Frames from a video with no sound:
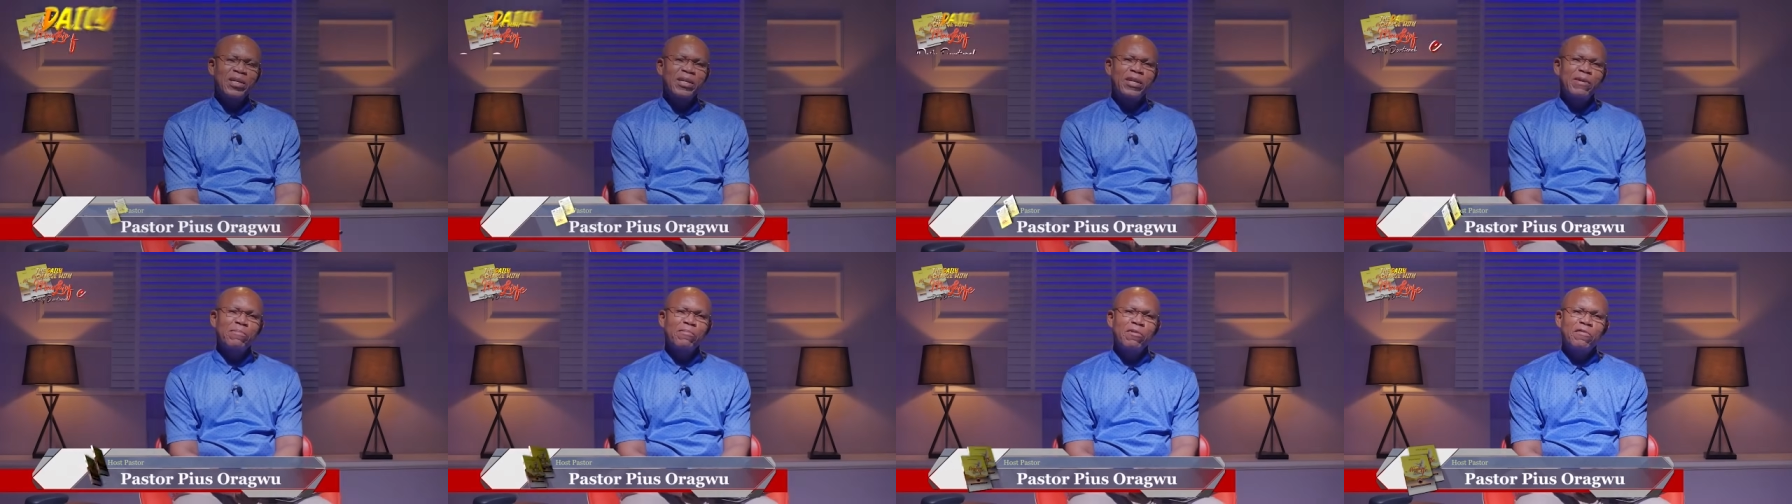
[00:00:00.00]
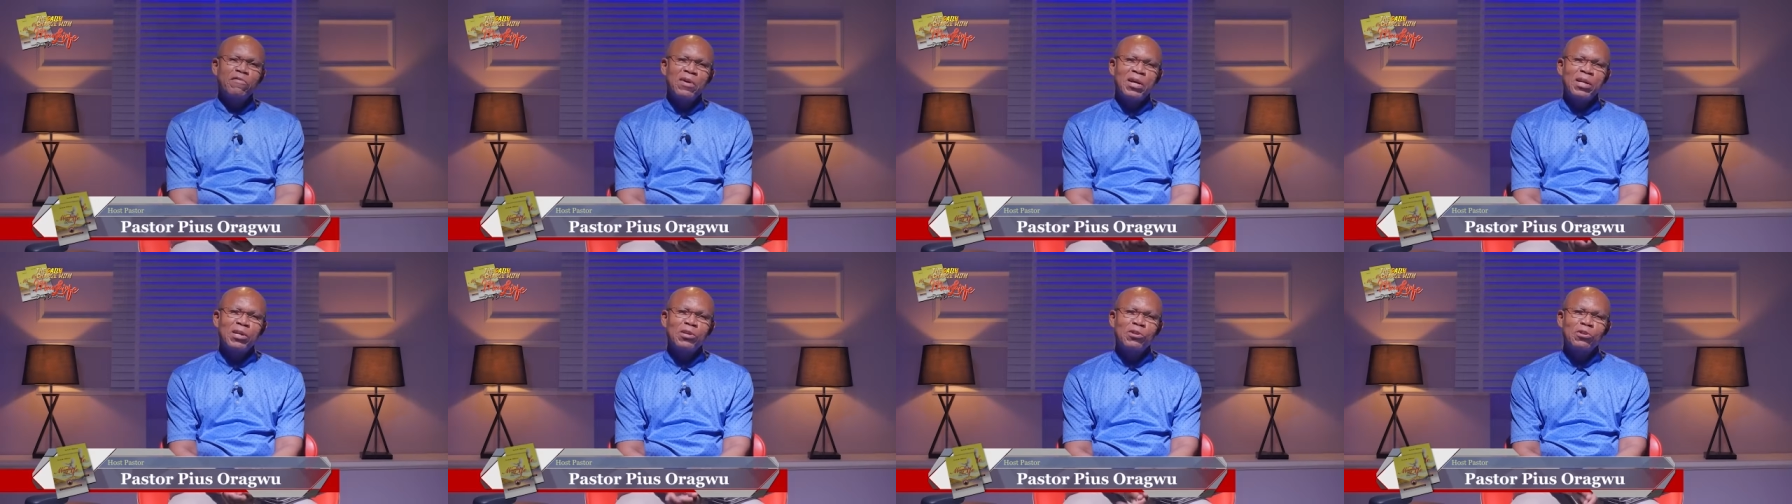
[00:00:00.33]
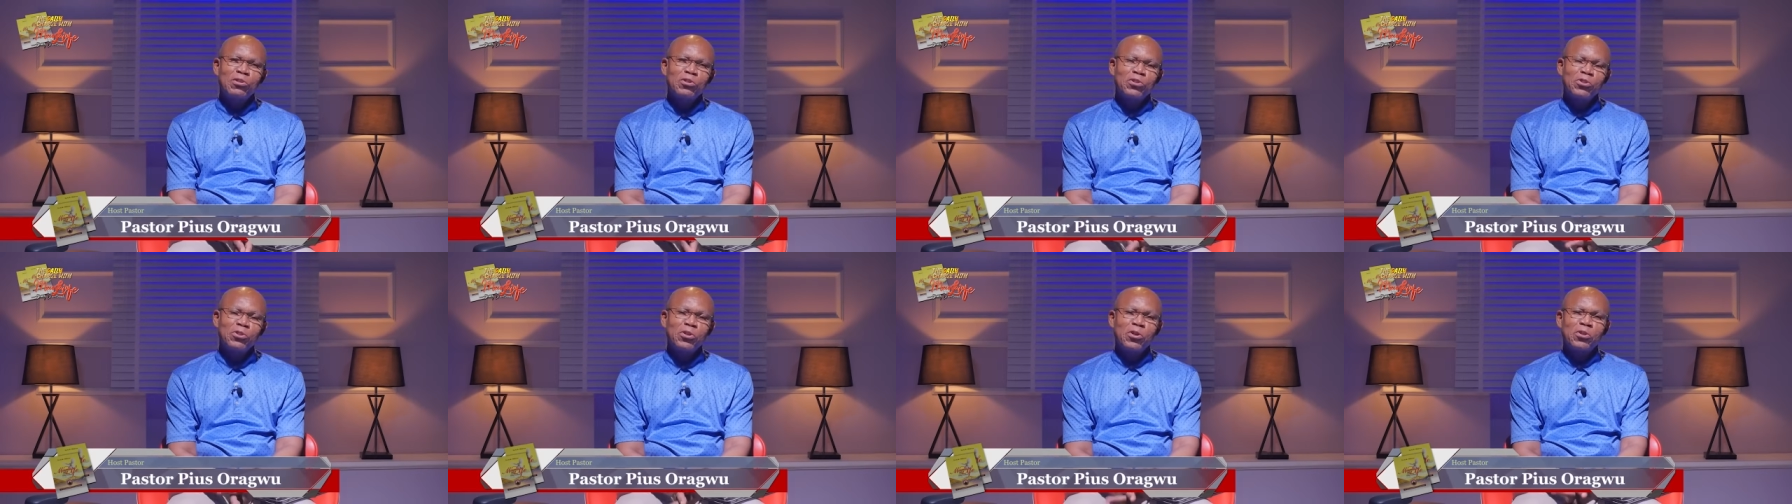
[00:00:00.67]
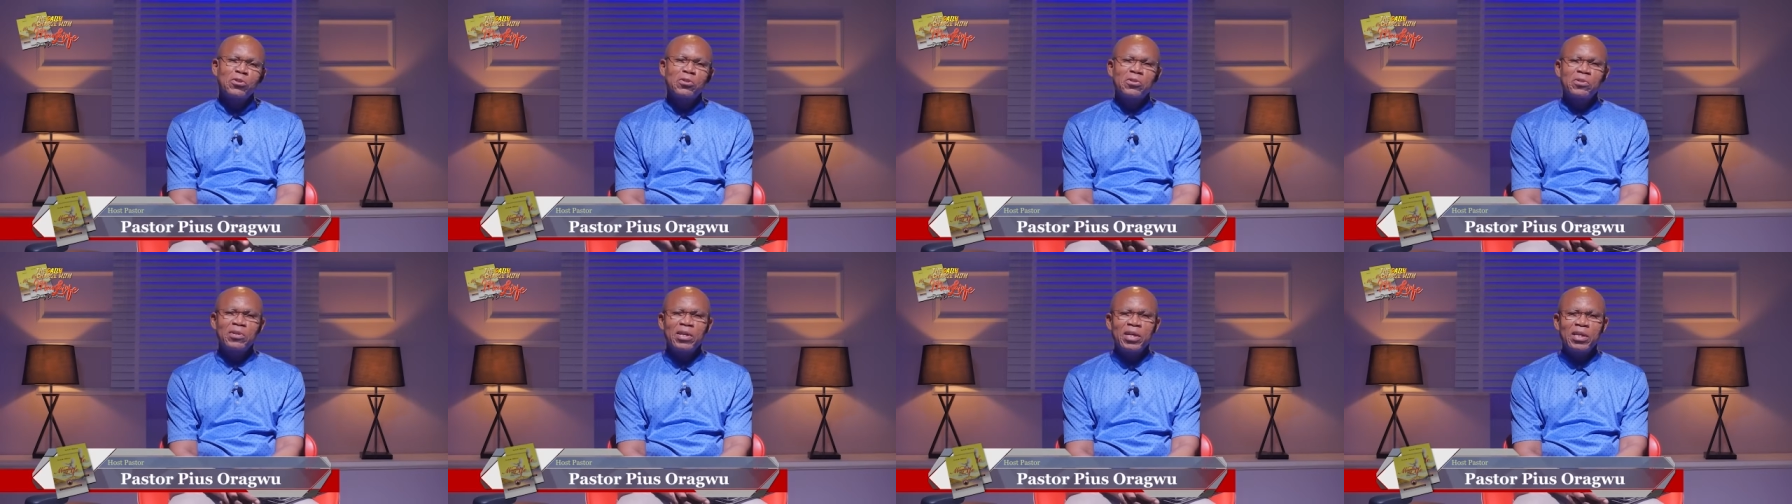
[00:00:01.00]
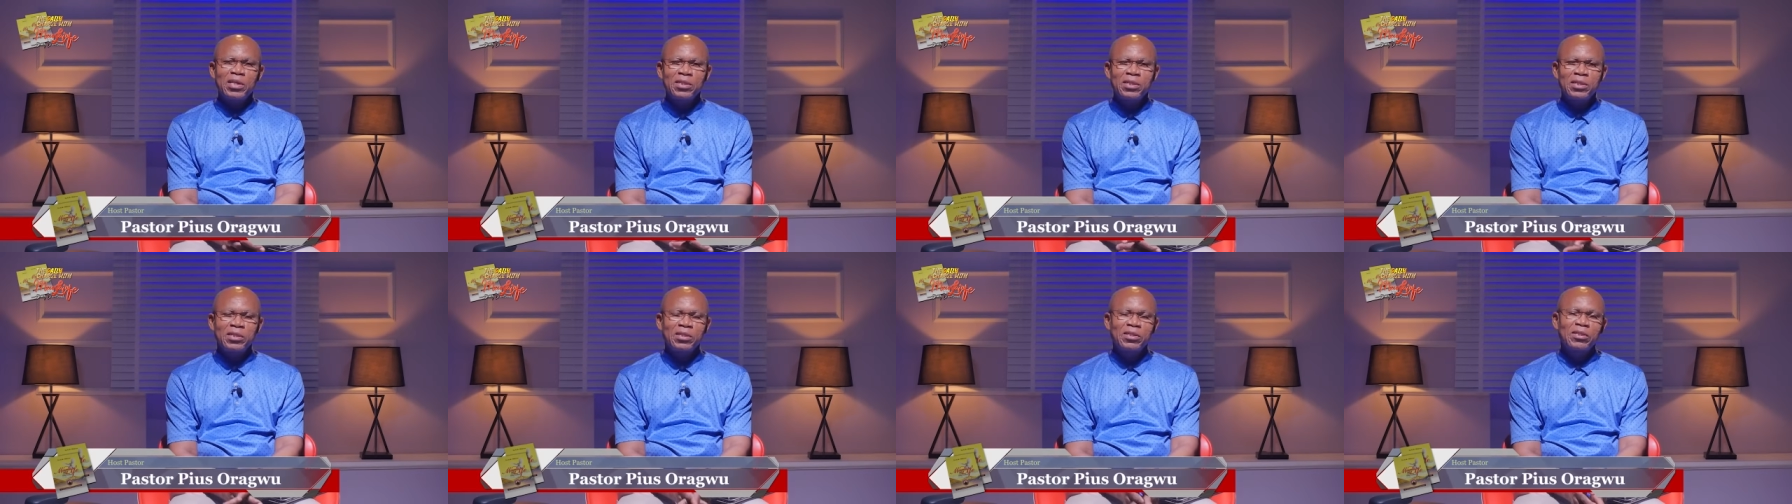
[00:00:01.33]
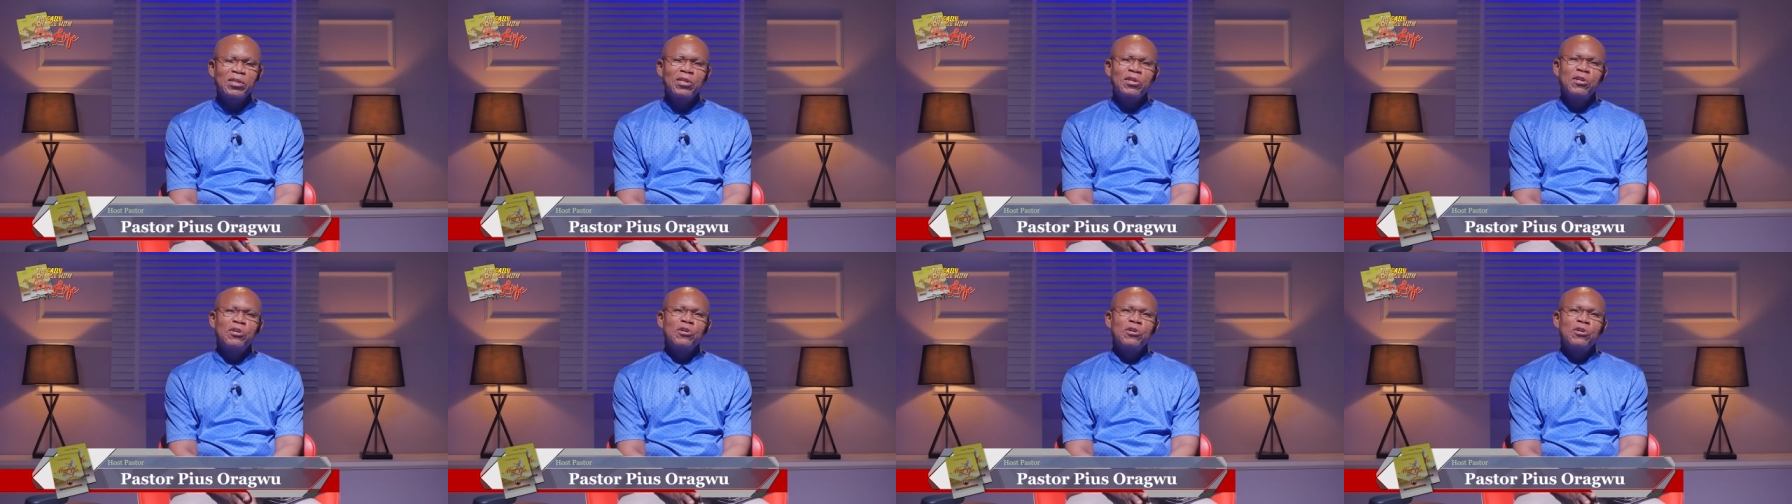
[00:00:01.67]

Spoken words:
name of our Lord Jesus Christ.